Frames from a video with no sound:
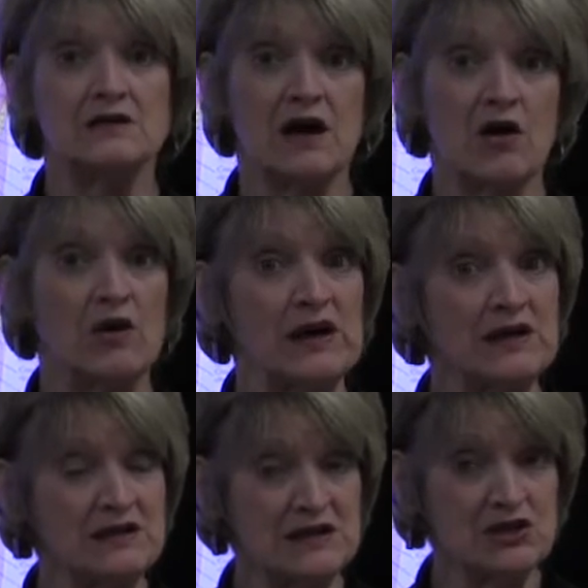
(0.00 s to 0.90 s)
So
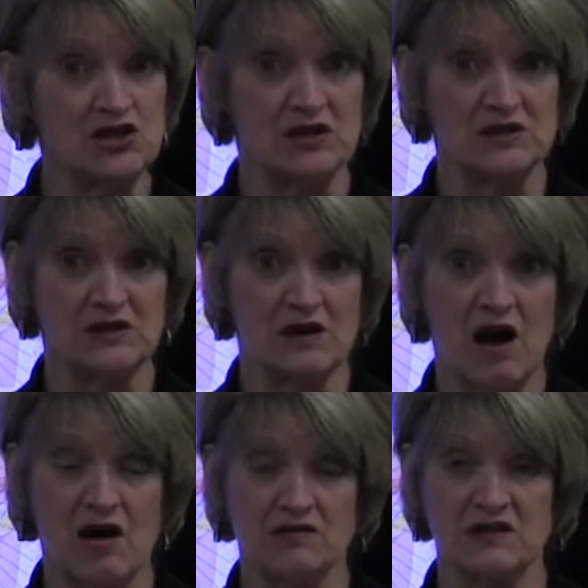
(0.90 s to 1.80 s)
in addition to
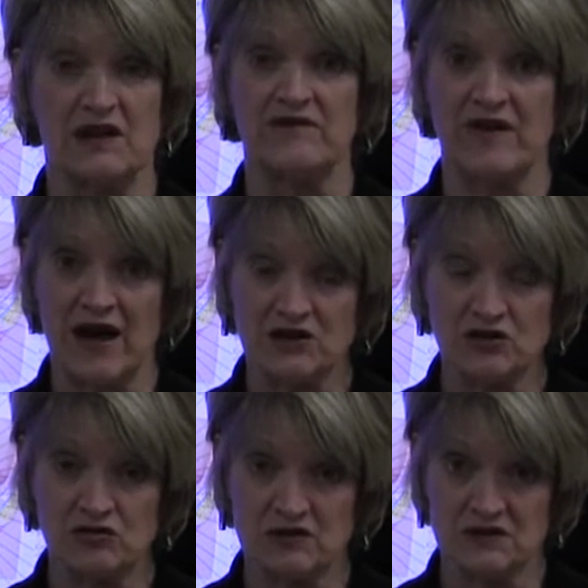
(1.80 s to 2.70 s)
causing
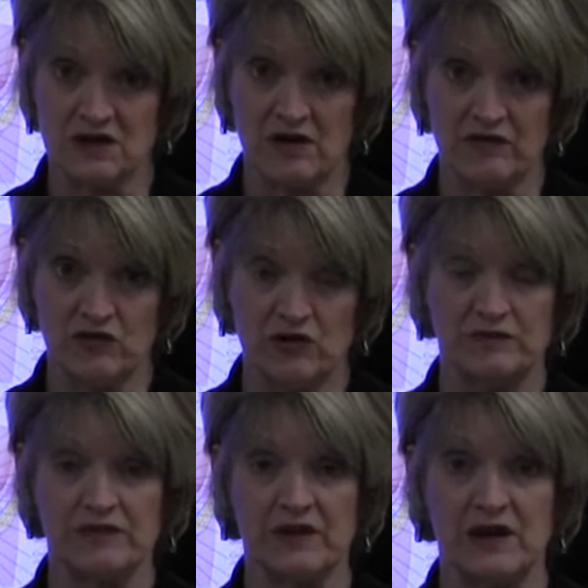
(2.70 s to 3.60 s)
vaginal discomfort,
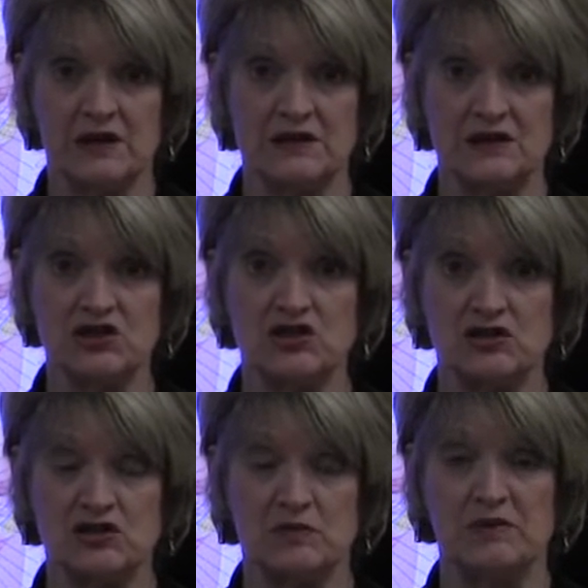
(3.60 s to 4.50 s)
in
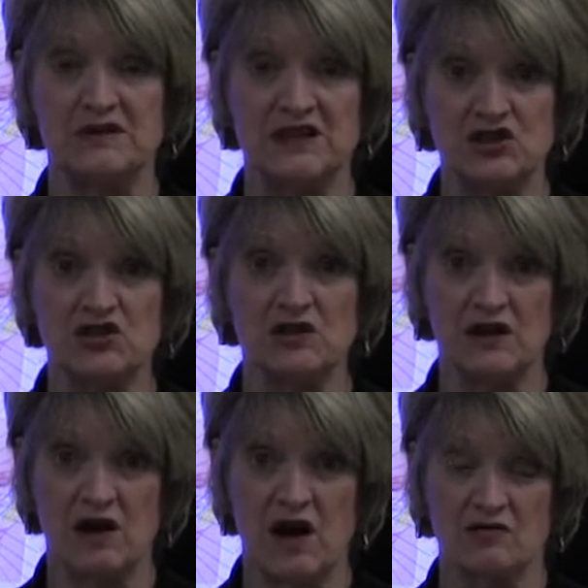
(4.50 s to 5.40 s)
addition to
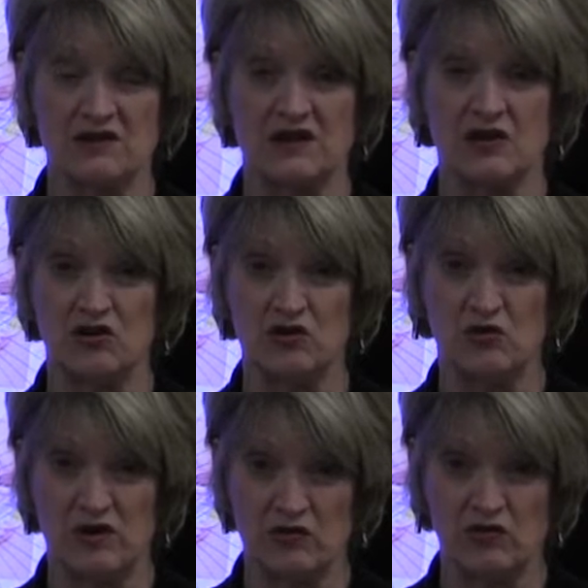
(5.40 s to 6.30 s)
potentially causing a
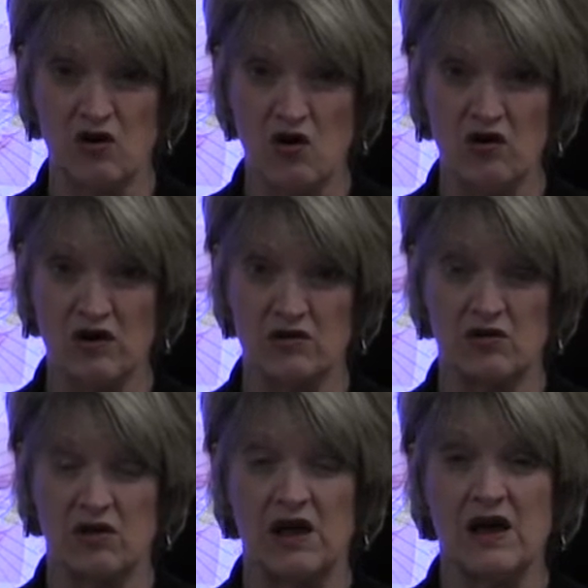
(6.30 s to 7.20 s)
urethral
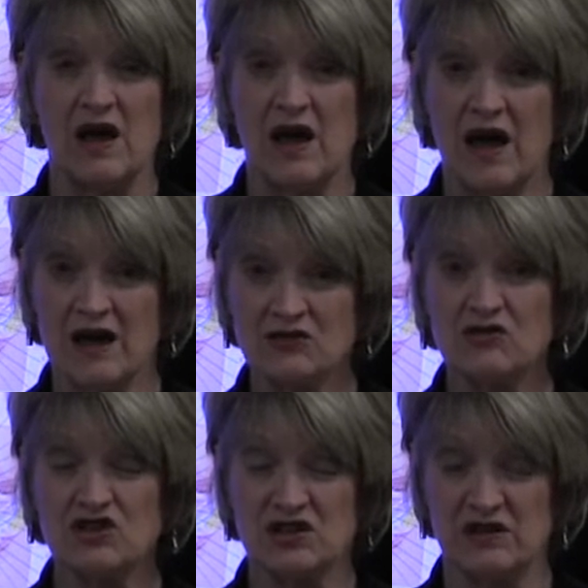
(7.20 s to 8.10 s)
caruncle,
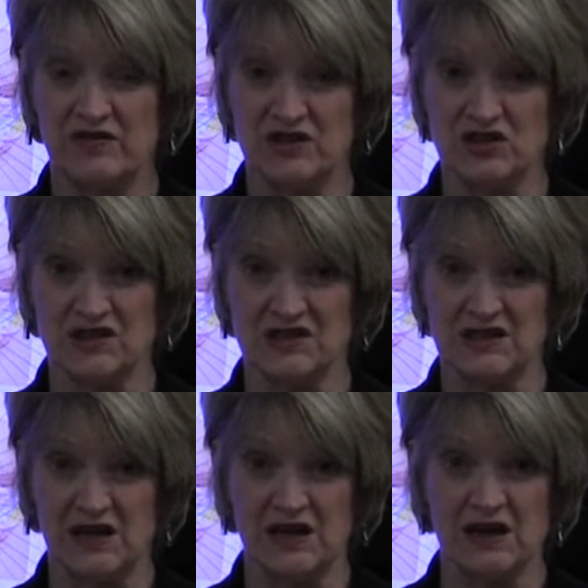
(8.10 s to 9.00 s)
estrogen
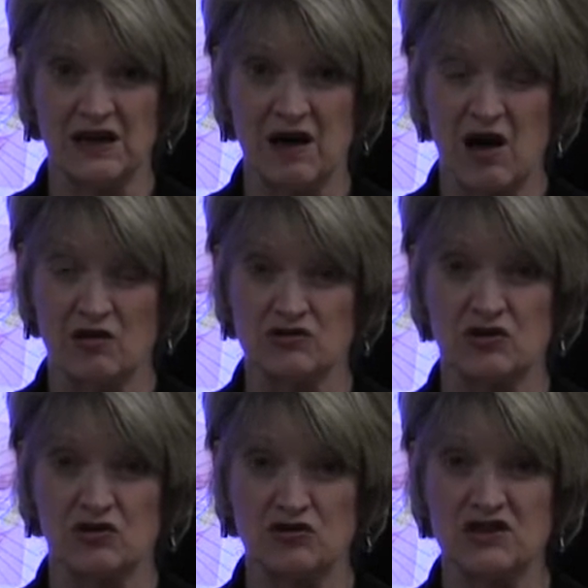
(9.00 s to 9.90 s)
deficiency can
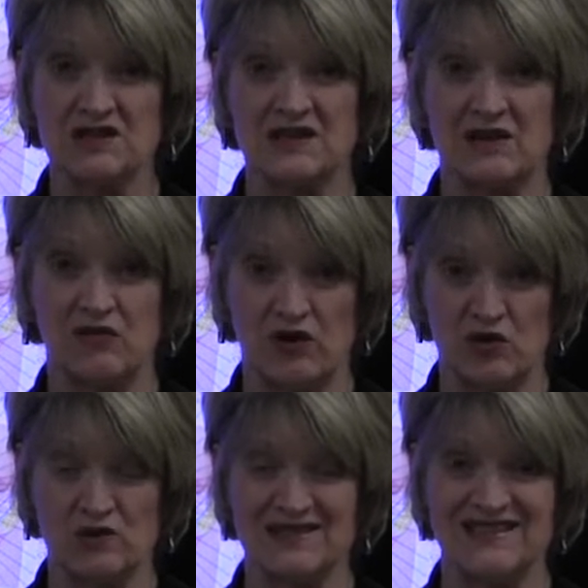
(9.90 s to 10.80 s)
cause urgency,
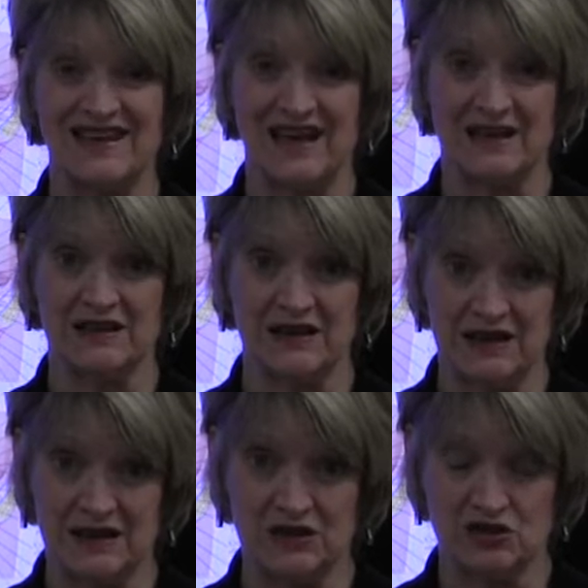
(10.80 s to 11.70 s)
frequency, and
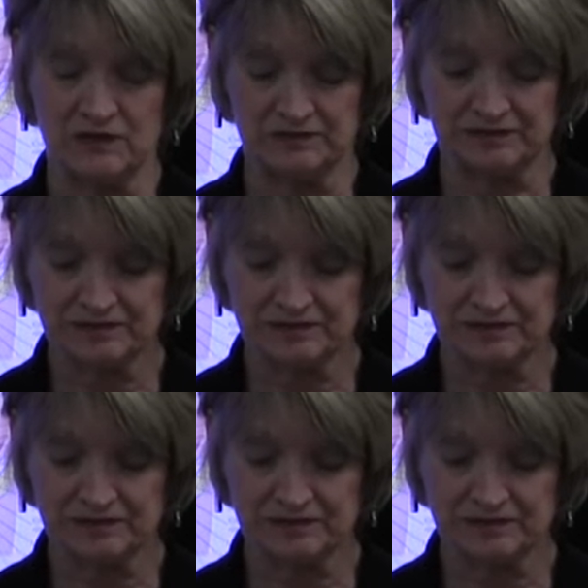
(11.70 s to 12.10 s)
leakage.